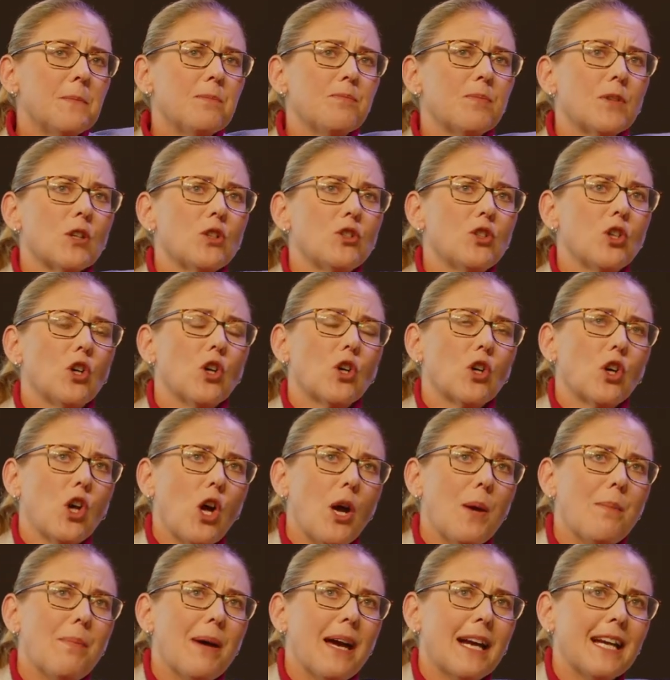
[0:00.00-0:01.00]
sure,
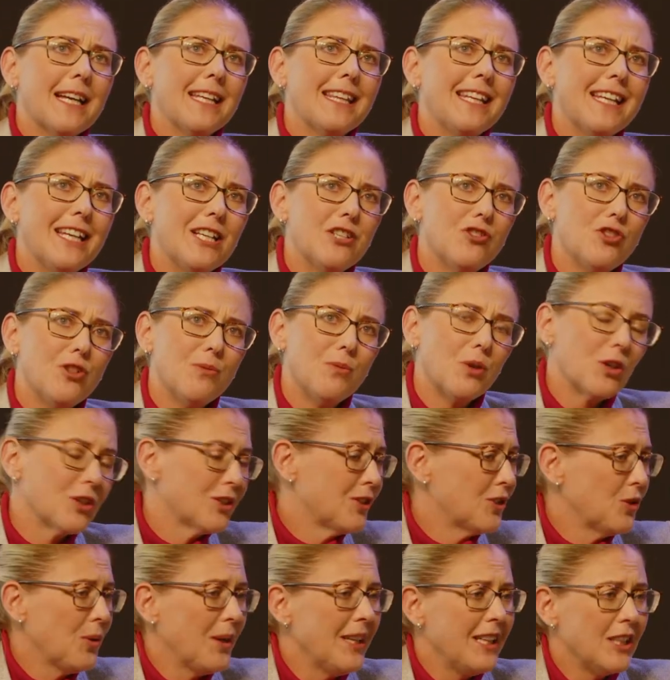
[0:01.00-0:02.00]
going back in the history books,
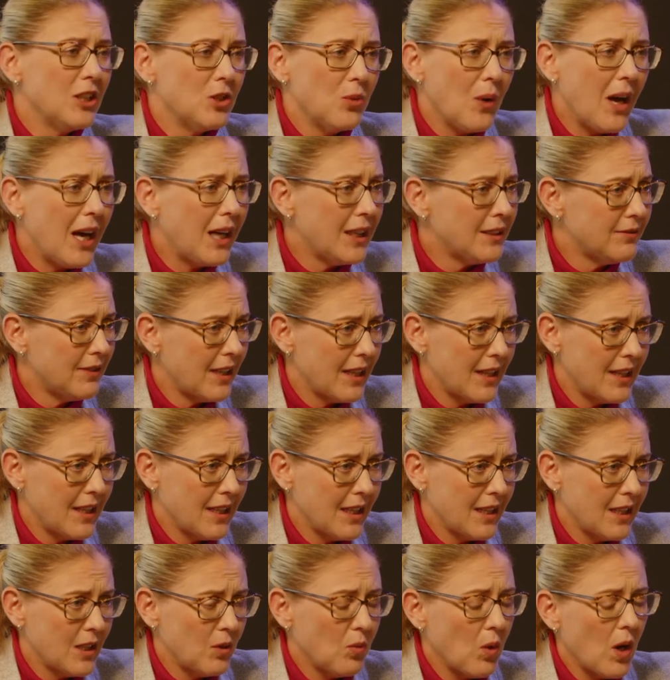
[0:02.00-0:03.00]
2012, I
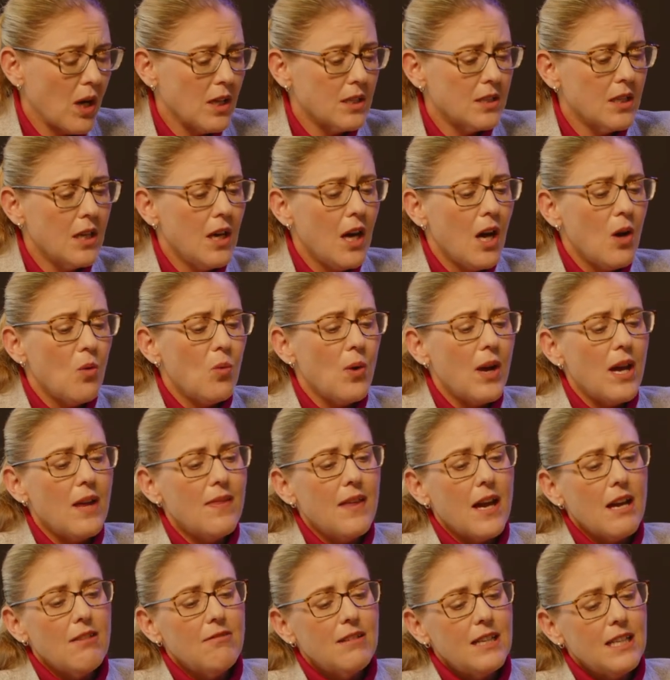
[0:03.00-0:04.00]
think it was, where
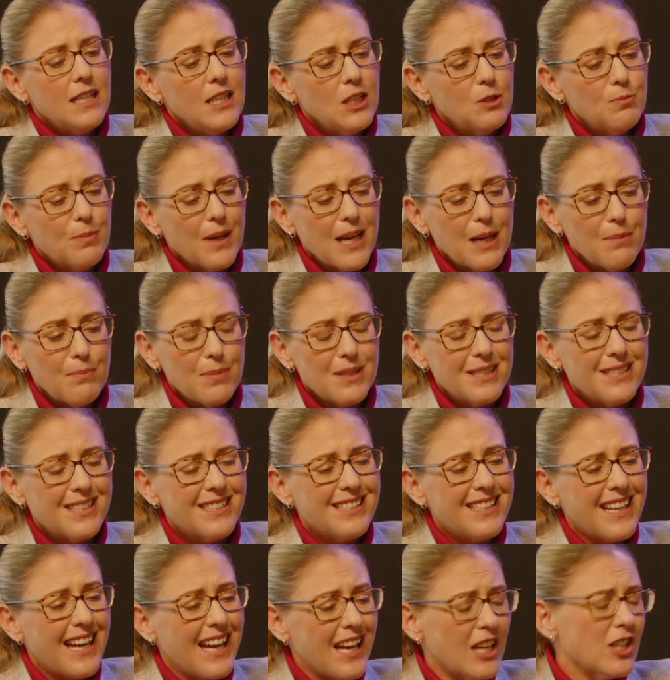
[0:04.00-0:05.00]
they released papers to
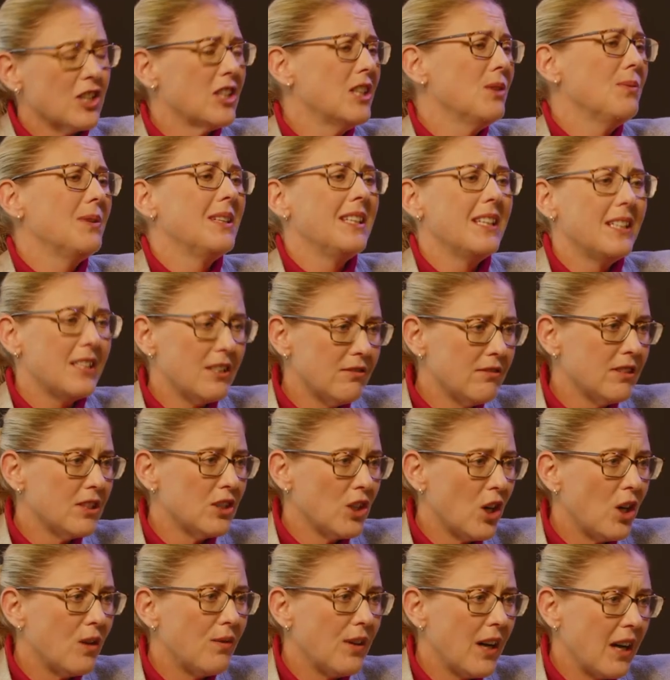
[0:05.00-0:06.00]
say, actually, we need to
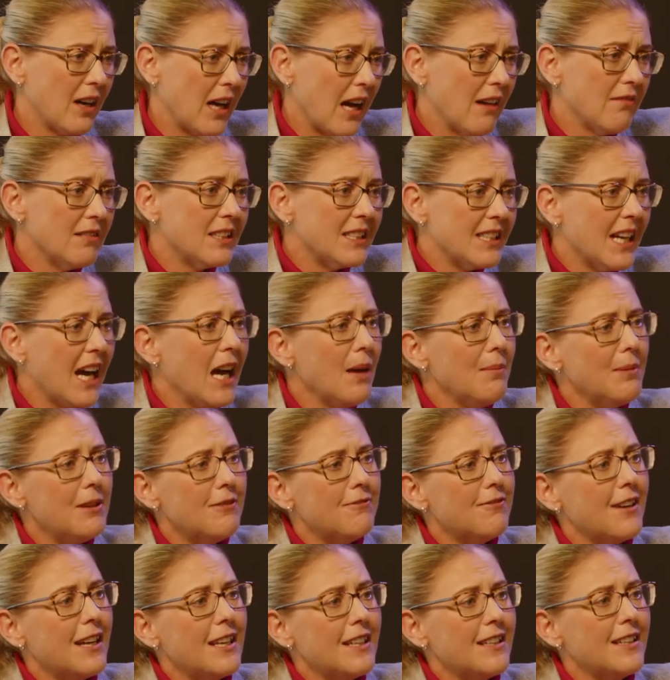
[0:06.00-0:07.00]
resolve our retirement
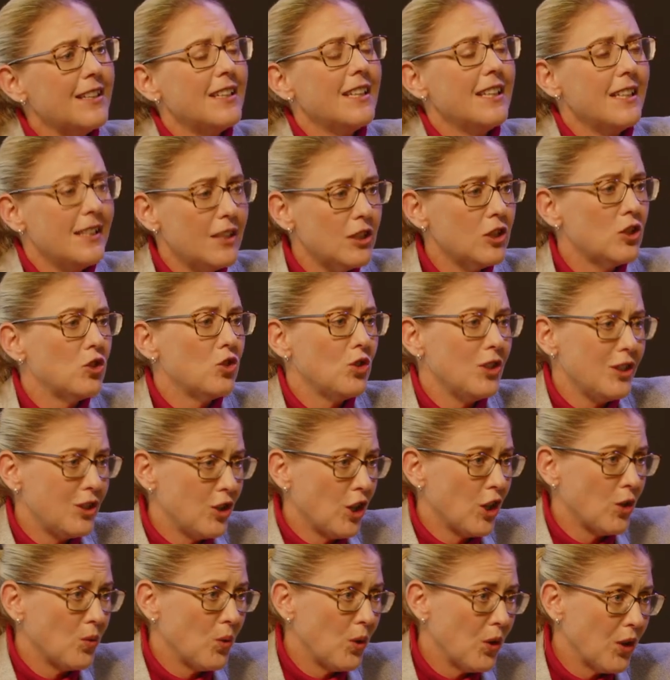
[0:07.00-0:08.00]
fund industry is
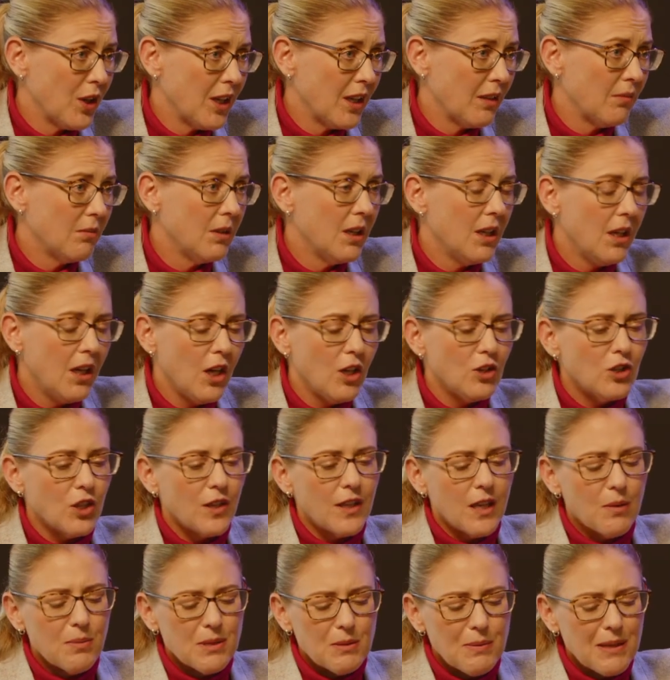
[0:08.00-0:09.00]
not working. So
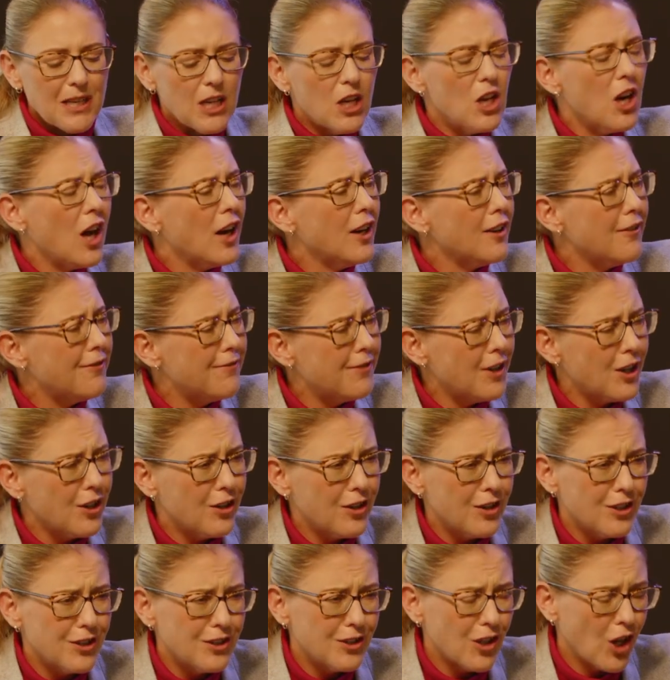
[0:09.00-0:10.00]
there has been a lot of
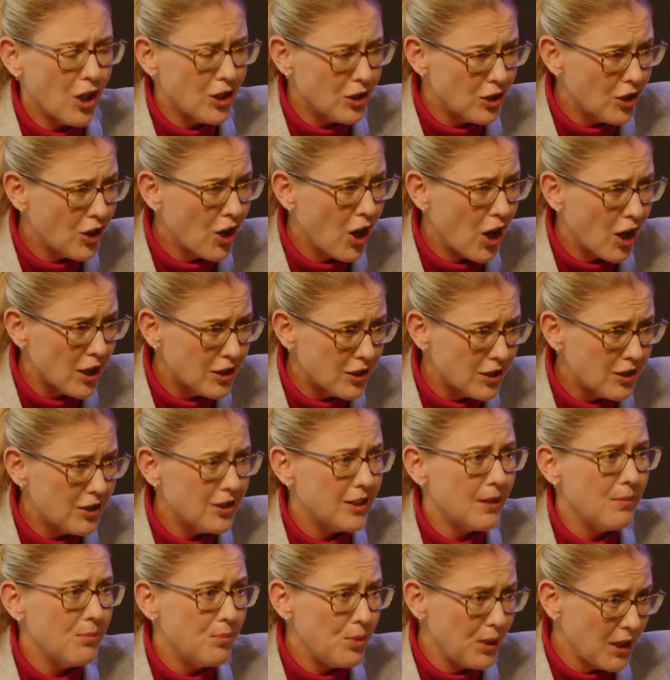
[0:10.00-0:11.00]
focus on costs
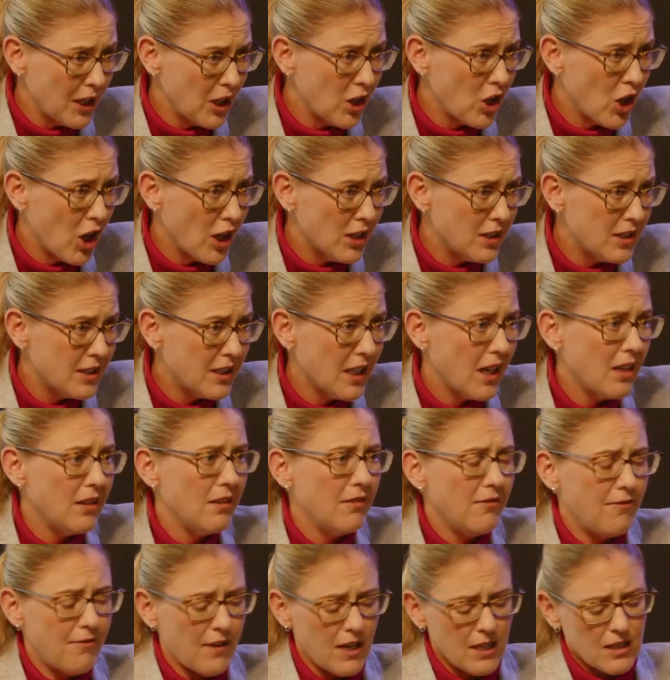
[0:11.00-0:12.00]
and bringing costs down in
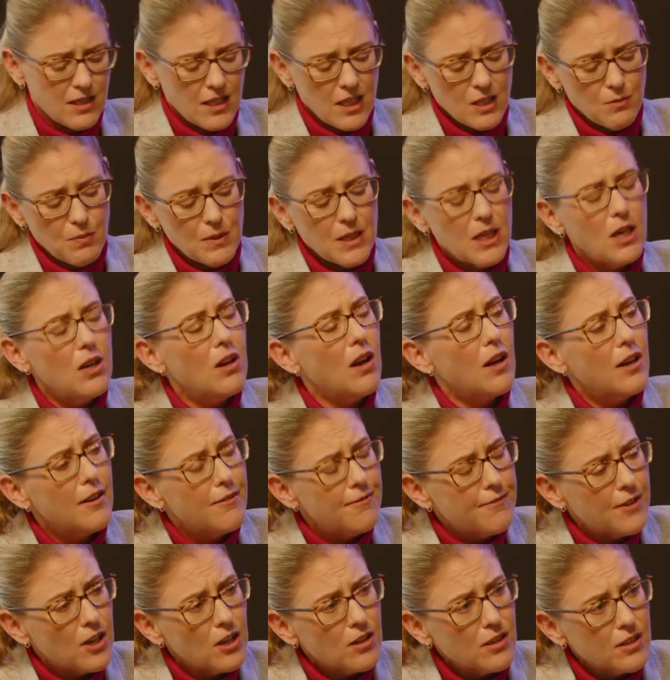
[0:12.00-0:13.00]
funds. There's been a lot of
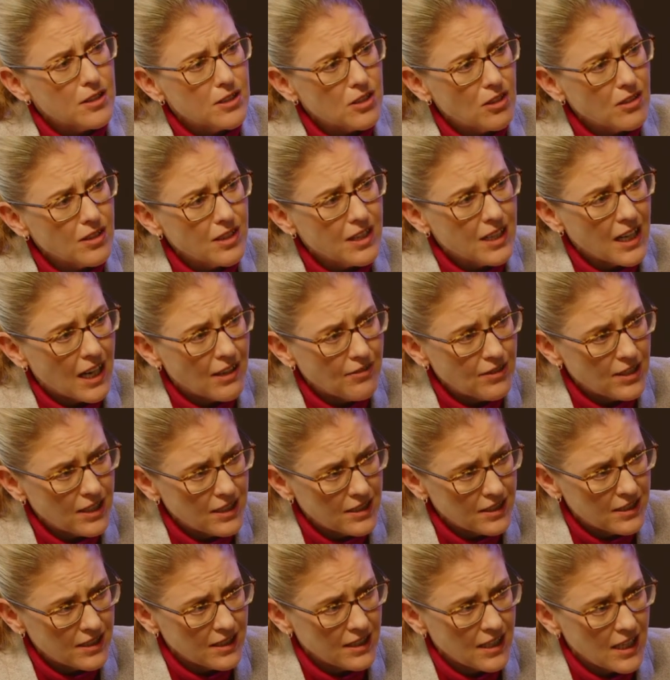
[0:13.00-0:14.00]
focus on
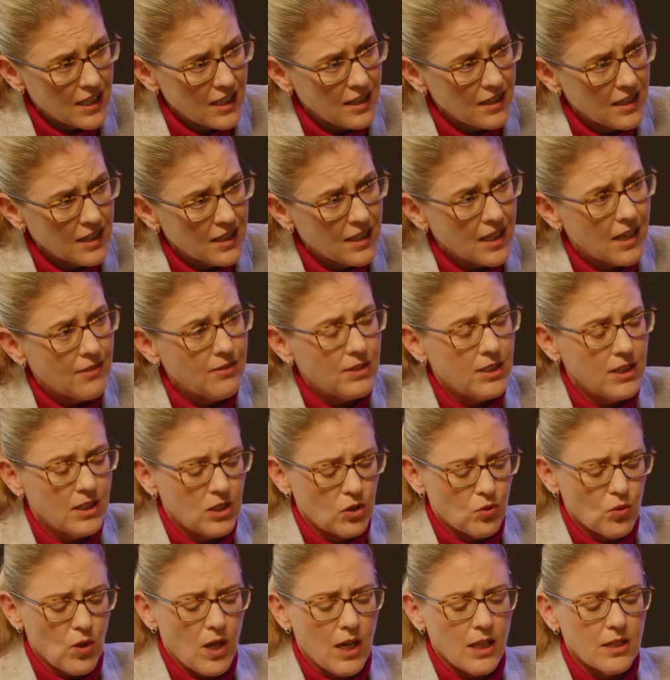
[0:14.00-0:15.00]
governance and getting the
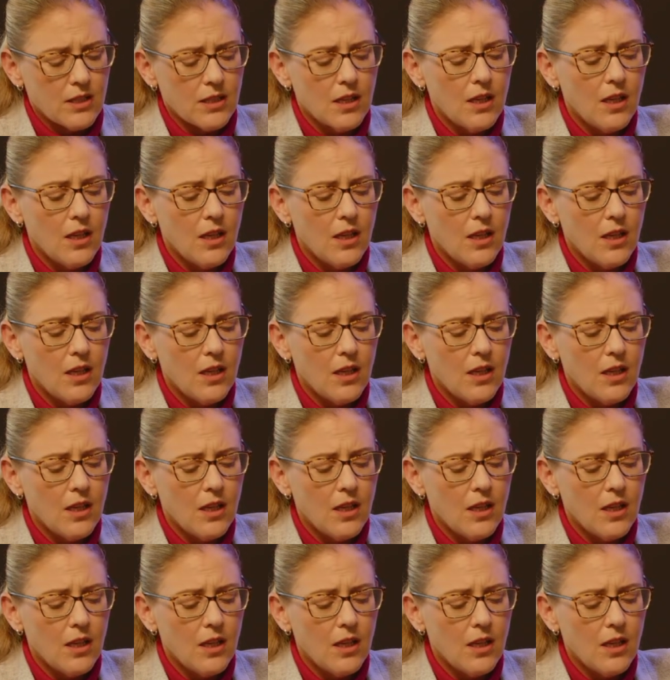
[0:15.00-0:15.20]
governance right.